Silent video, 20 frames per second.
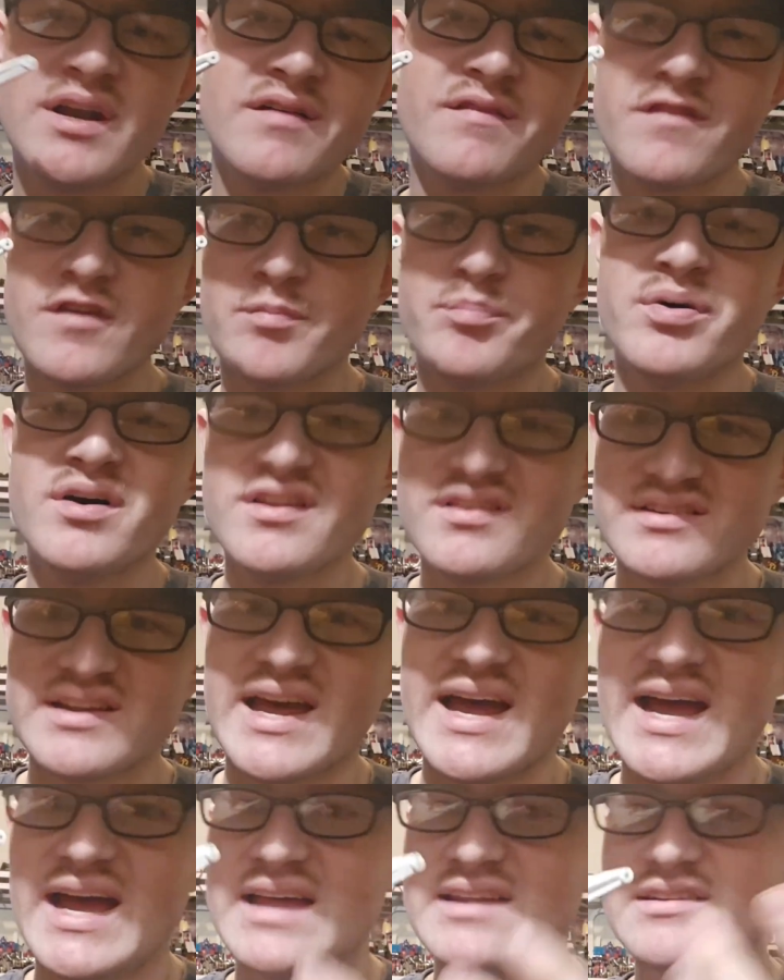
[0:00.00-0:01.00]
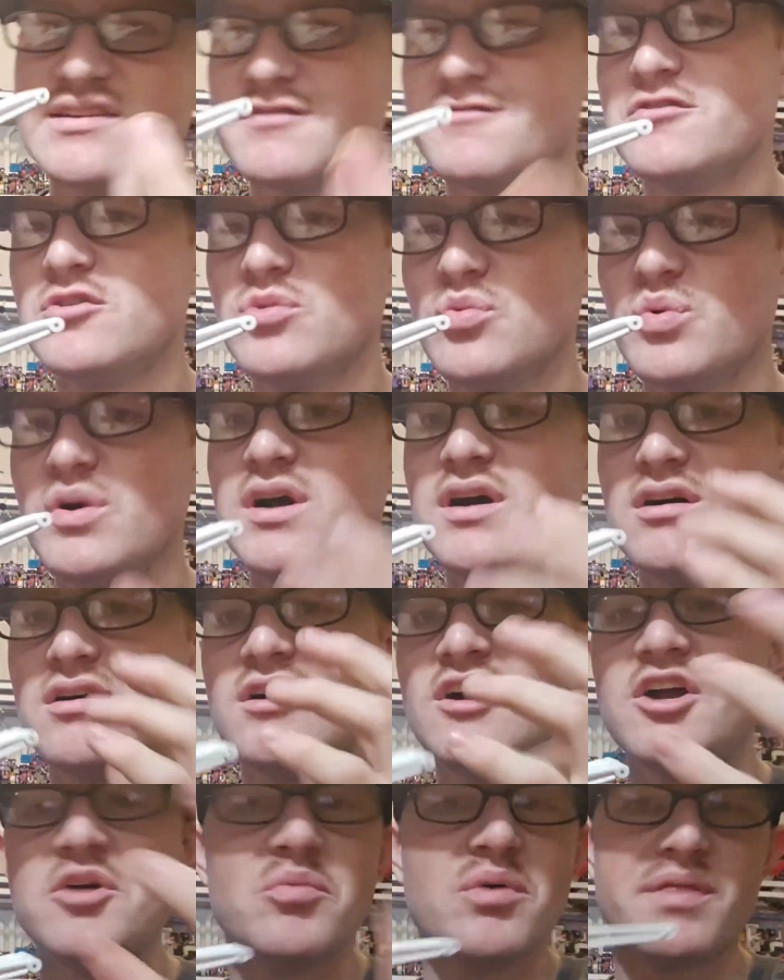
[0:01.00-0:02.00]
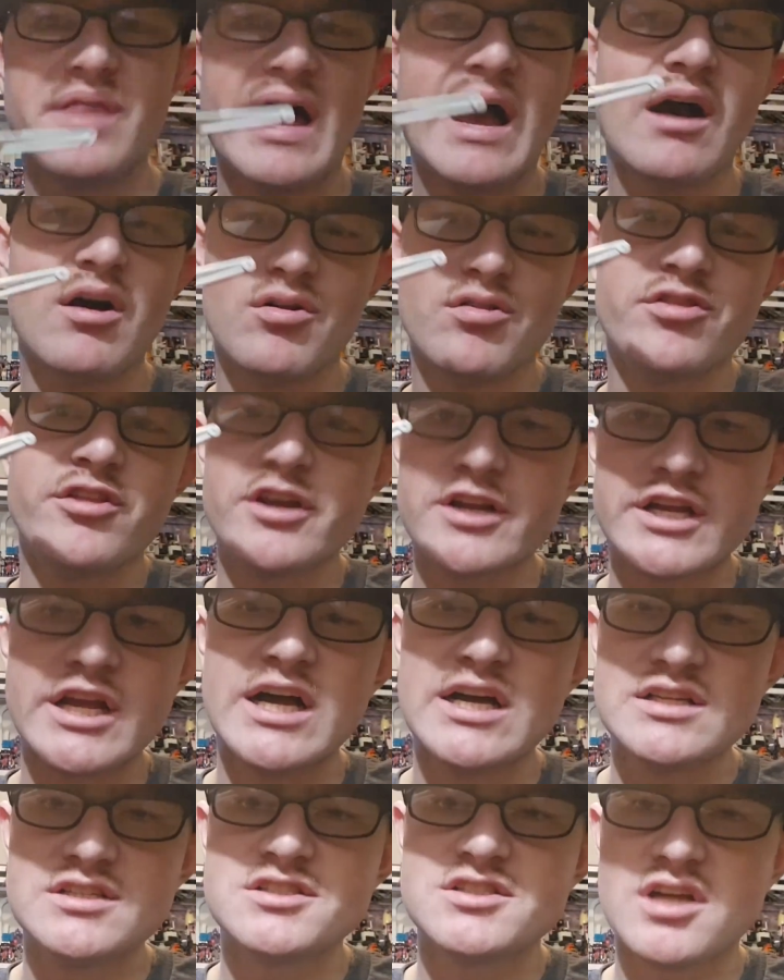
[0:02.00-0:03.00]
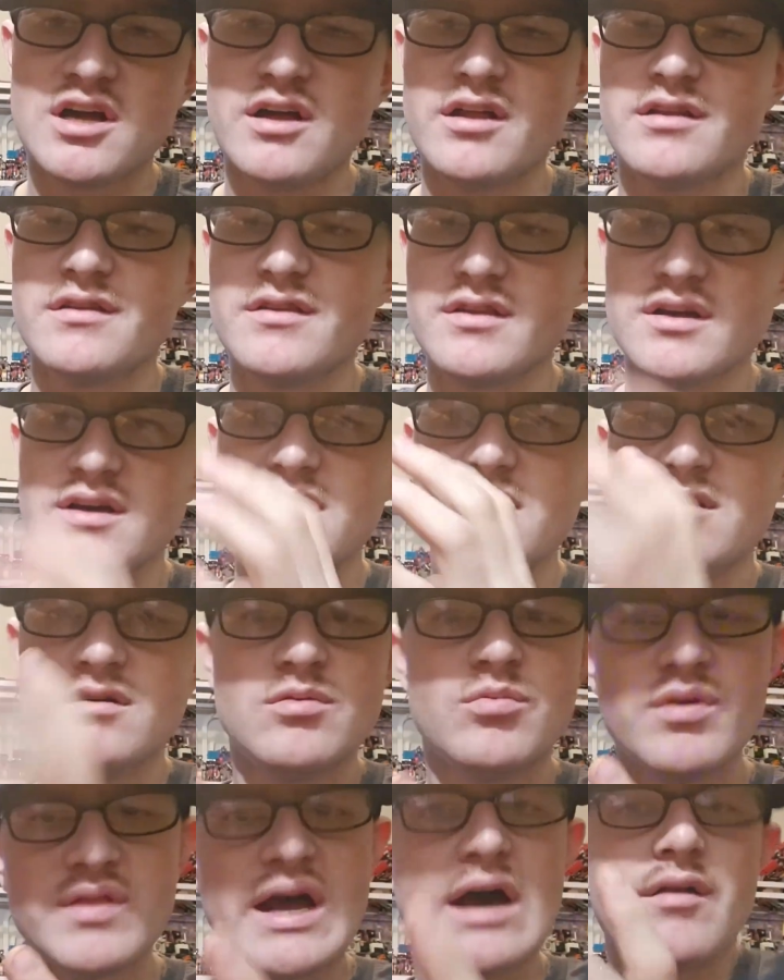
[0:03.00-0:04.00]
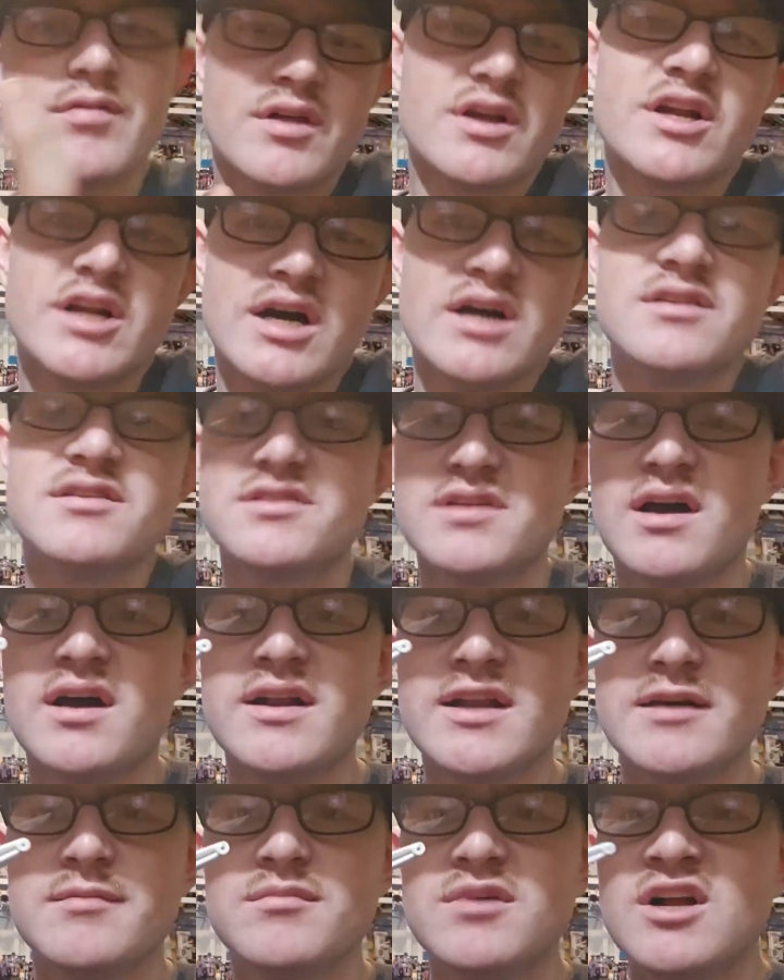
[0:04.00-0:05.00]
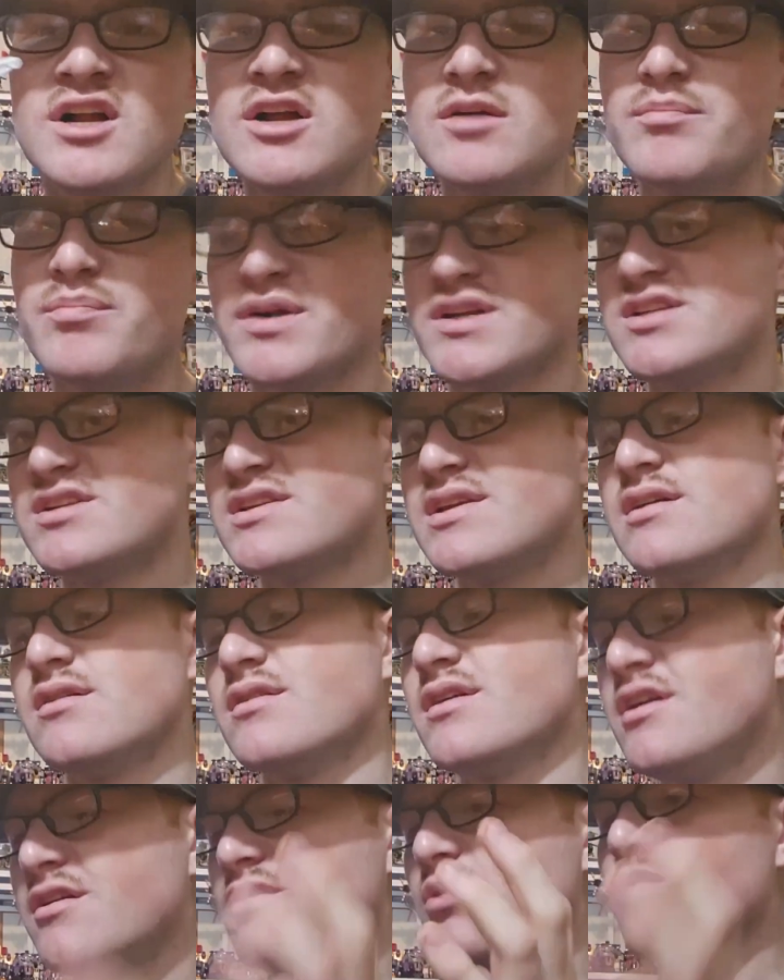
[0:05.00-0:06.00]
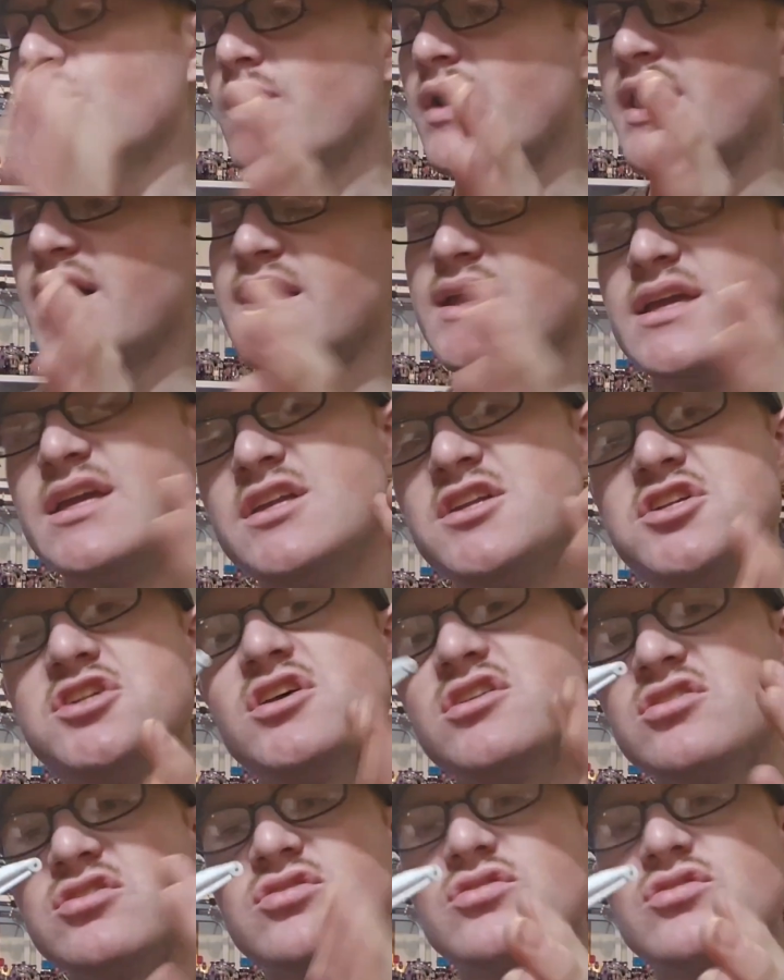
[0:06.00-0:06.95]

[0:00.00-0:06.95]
of the pizzazz, if you will, without the guns on him. But still, either way, he just